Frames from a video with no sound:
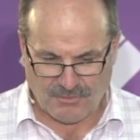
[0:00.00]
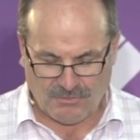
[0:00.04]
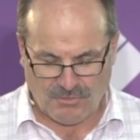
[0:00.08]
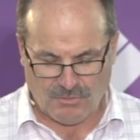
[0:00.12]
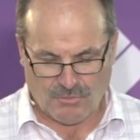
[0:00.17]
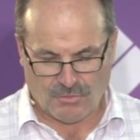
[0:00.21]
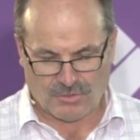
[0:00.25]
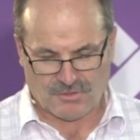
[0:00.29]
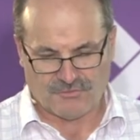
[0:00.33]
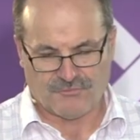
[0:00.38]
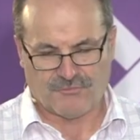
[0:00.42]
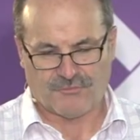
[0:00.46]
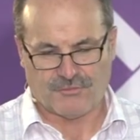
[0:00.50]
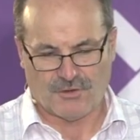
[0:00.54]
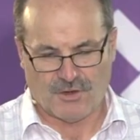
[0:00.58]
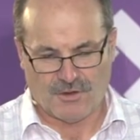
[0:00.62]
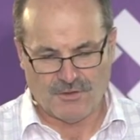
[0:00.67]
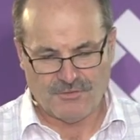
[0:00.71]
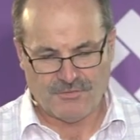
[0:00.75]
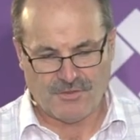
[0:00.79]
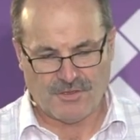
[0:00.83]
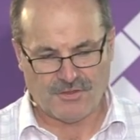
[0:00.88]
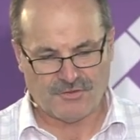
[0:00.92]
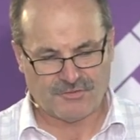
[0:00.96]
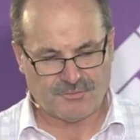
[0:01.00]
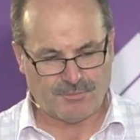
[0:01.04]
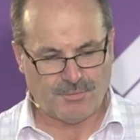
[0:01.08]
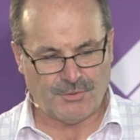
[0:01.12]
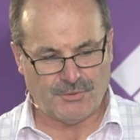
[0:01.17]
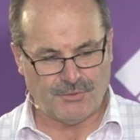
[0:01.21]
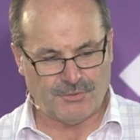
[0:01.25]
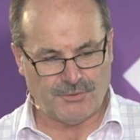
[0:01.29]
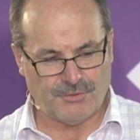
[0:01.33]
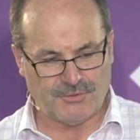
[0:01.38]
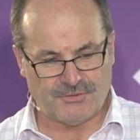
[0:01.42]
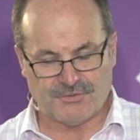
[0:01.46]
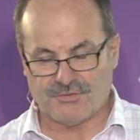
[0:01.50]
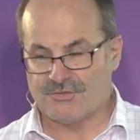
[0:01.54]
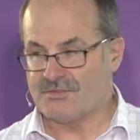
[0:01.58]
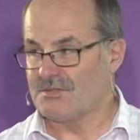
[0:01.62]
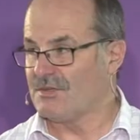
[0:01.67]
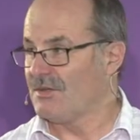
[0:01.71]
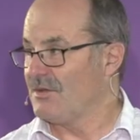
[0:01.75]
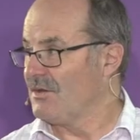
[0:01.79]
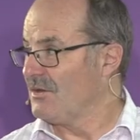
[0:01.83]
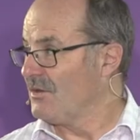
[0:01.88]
we want to flow those birds